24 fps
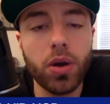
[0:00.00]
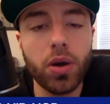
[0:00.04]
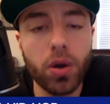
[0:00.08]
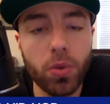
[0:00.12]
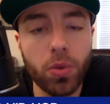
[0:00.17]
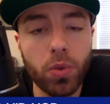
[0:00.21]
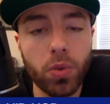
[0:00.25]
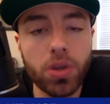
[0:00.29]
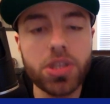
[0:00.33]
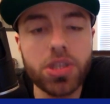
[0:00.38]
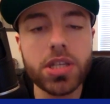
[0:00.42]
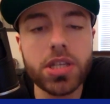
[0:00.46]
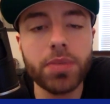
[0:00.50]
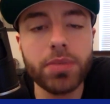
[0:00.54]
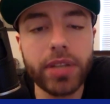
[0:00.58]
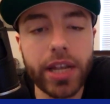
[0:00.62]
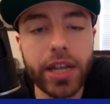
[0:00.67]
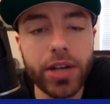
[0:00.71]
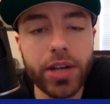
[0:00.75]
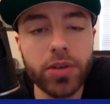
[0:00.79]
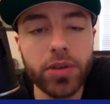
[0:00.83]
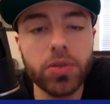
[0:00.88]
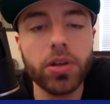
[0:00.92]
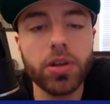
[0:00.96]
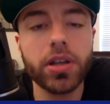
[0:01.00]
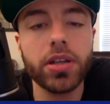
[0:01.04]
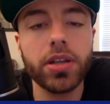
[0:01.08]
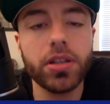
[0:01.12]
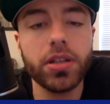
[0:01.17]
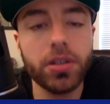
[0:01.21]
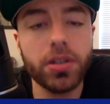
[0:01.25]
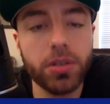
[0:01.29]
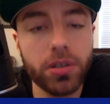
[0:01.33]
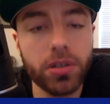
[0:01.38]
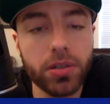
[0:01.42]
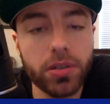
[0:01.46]
eh, what's something that you're looking
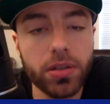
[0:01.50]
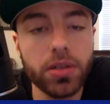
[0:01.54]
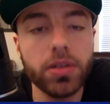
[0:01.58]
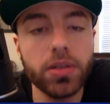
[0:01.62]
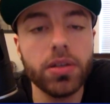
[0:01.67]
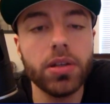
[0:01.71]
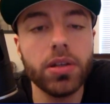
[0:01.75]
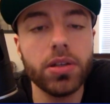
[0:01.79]
to